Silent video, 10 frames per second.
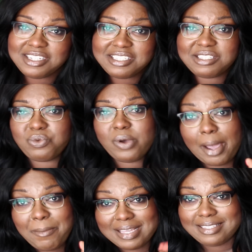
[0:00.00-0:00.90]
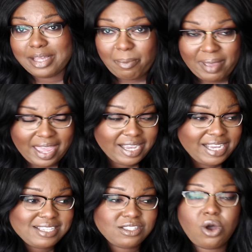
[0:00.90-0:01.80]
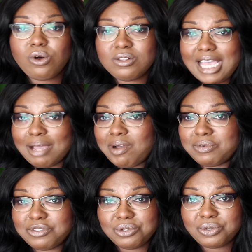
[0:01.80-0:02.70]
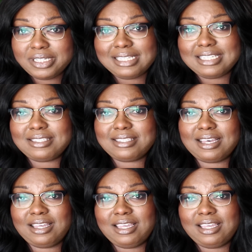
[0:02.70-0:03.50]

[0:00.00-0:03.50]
this is where I messed up at, because the whole time I was doing this